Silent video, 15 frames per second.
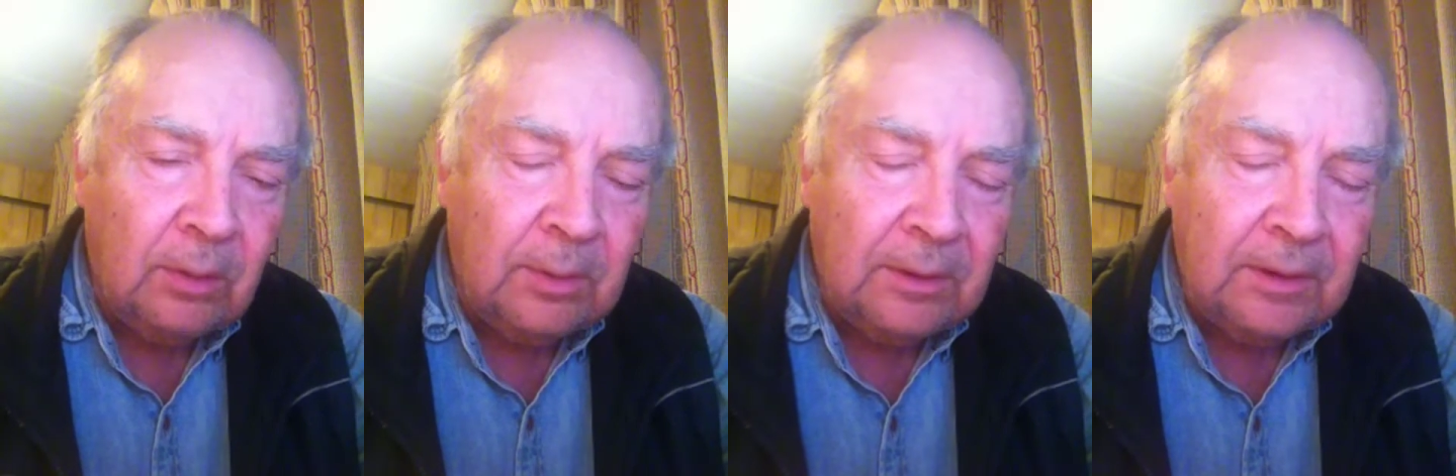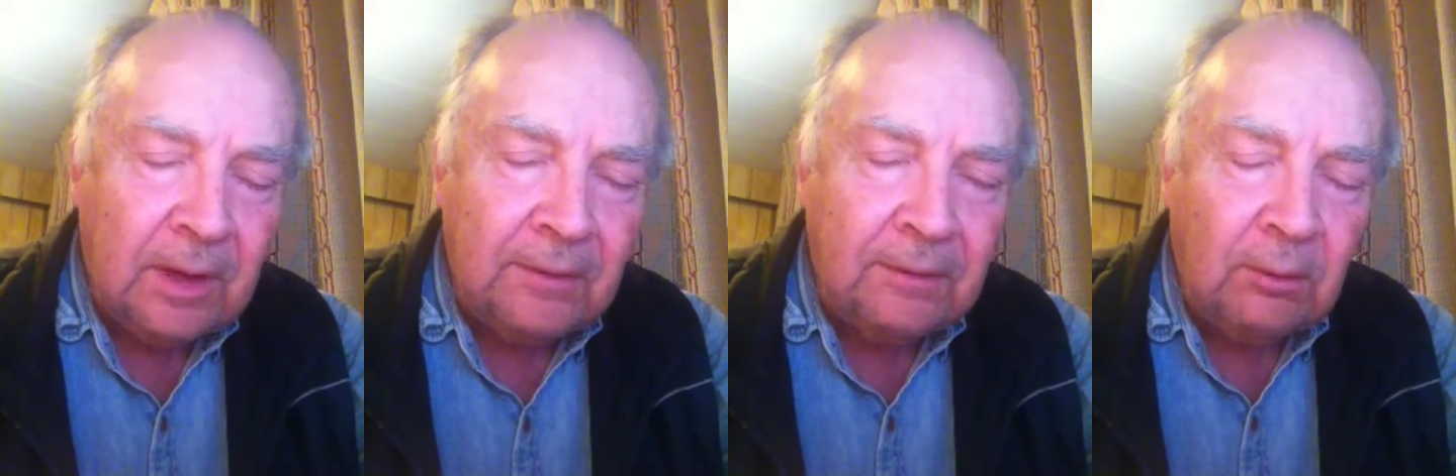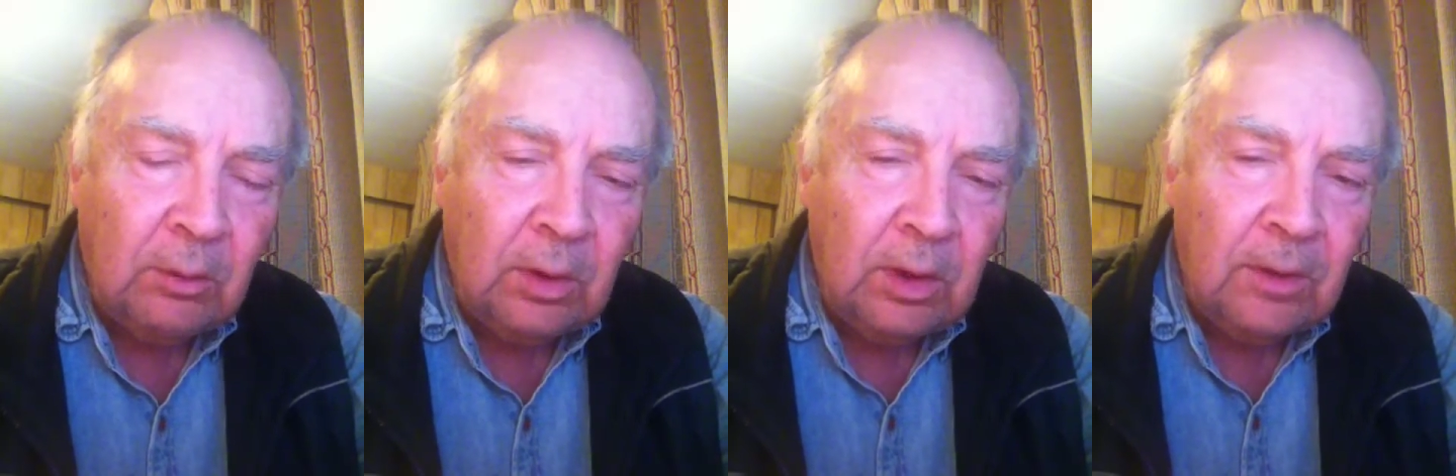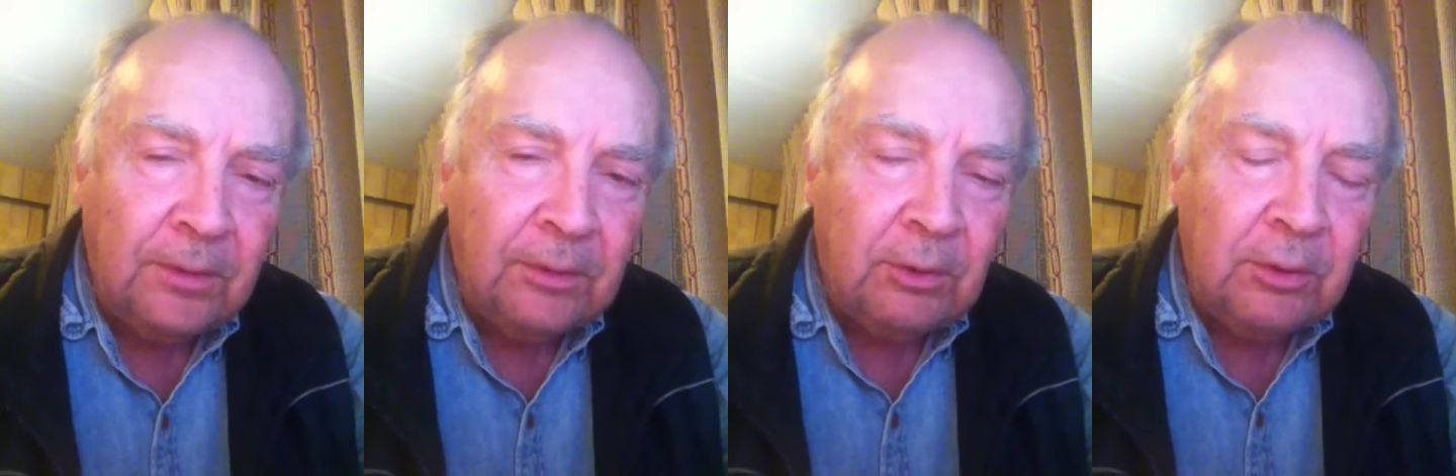but that the
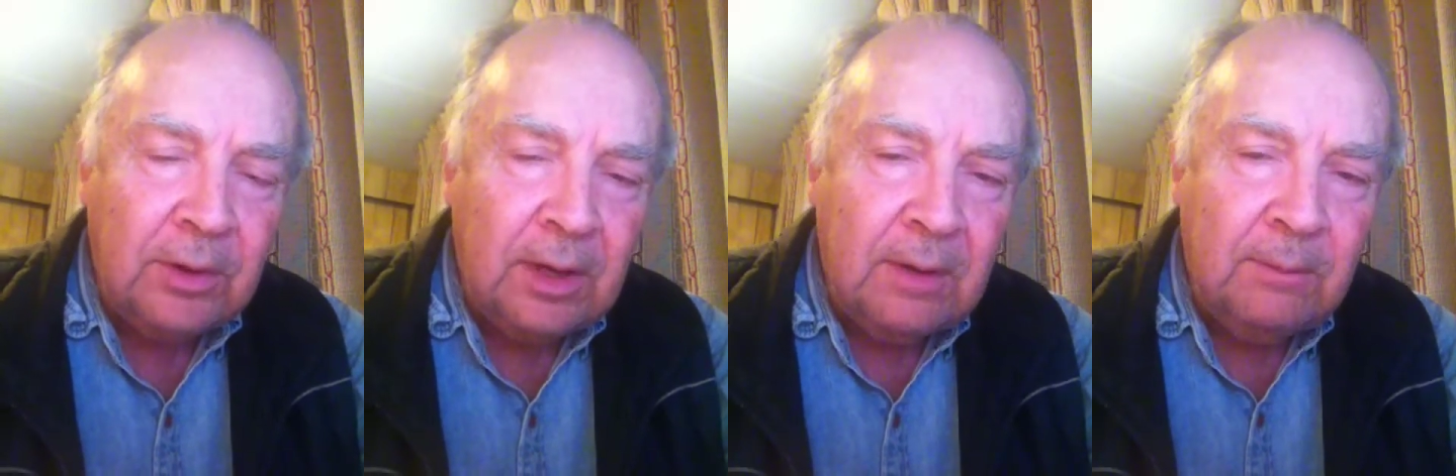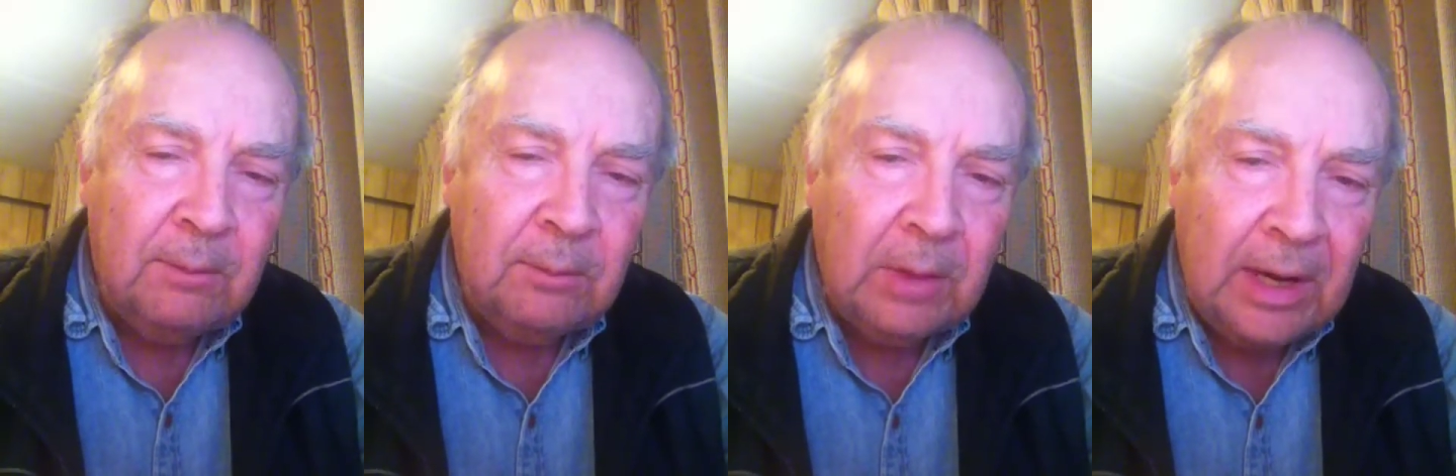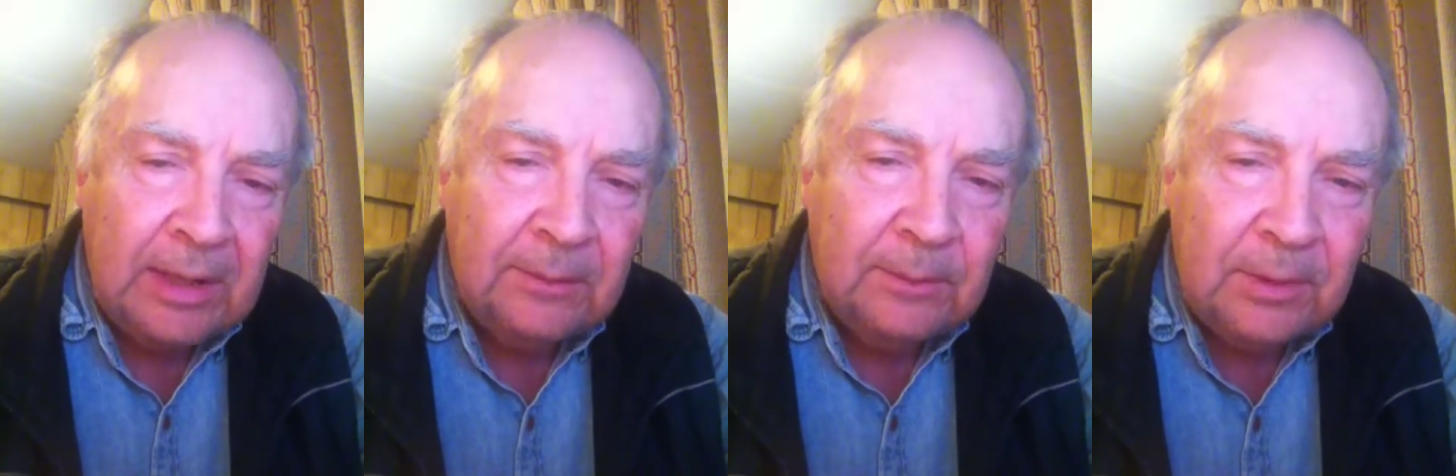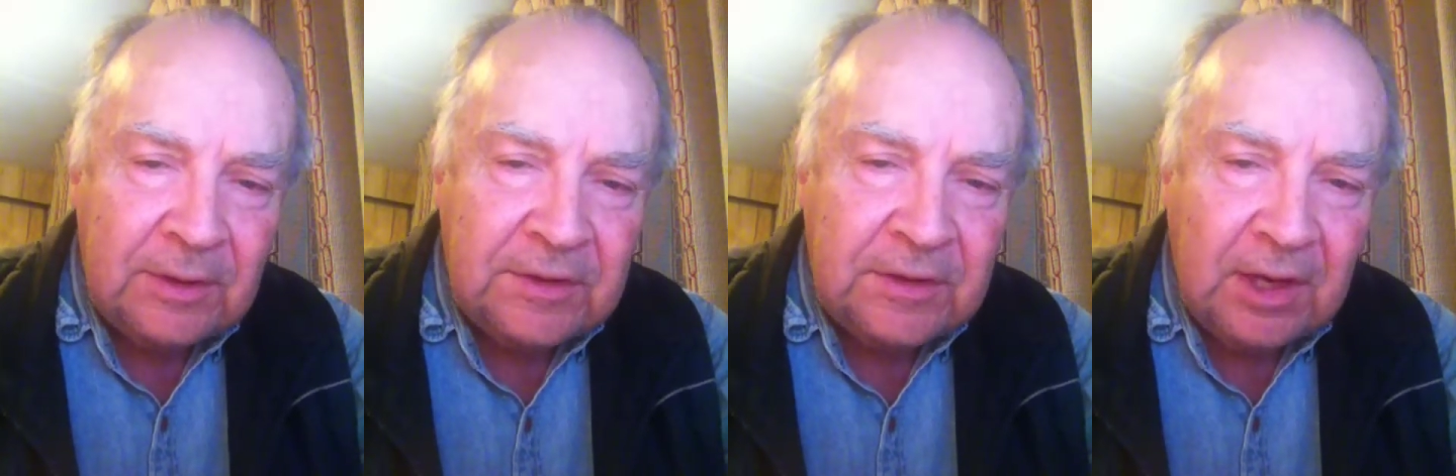world through Him might
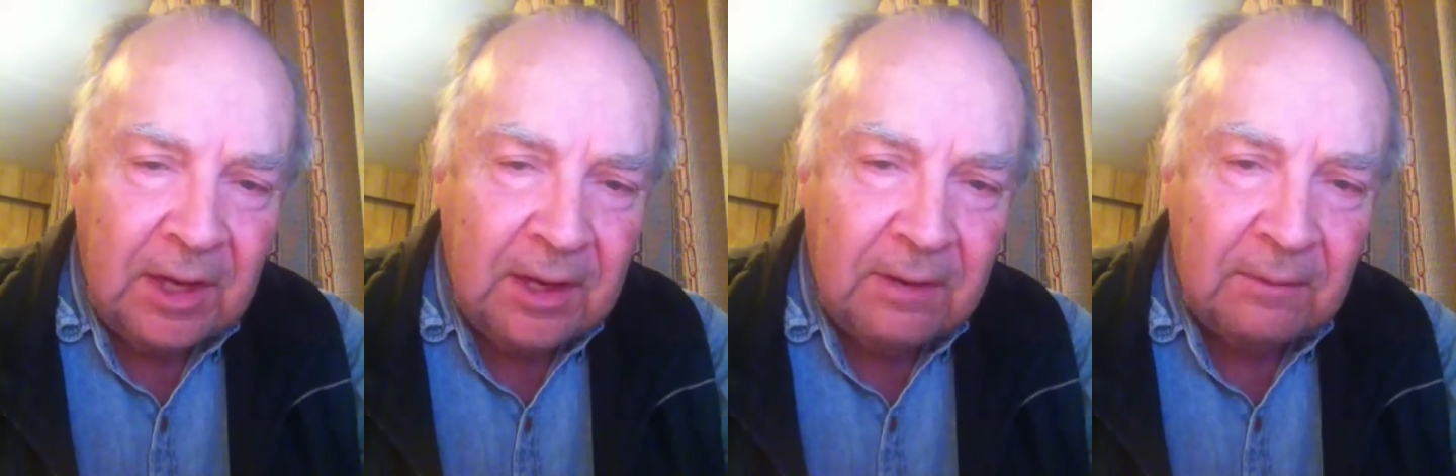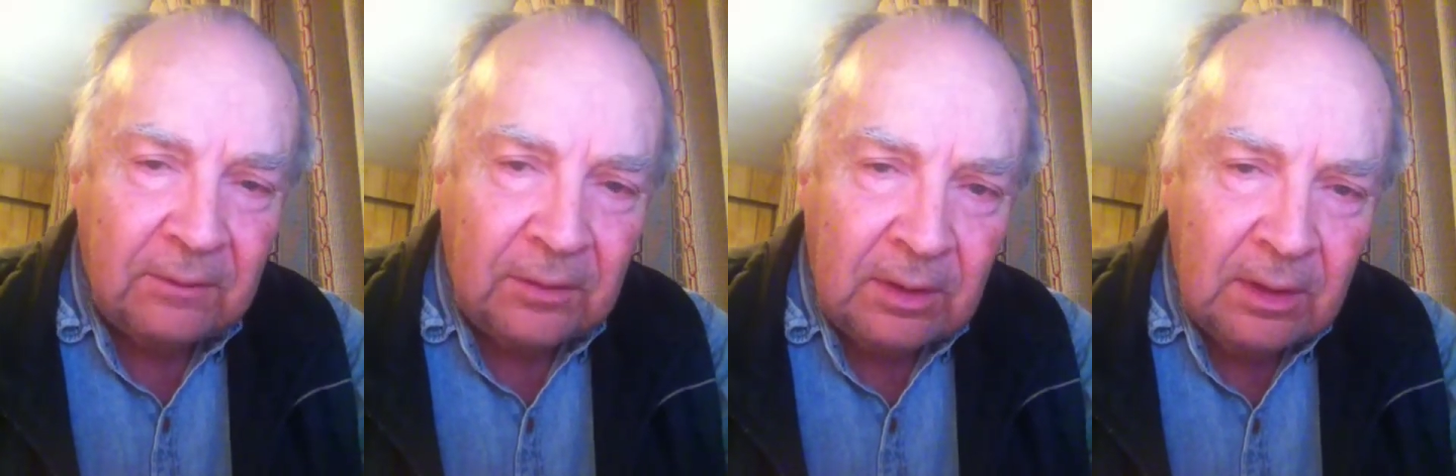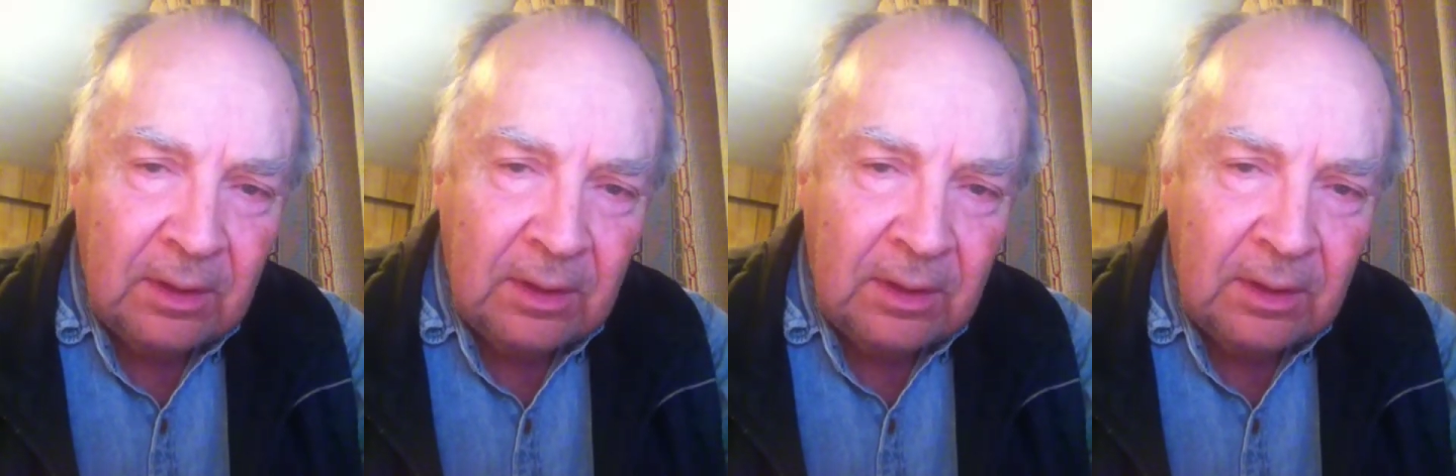be saved."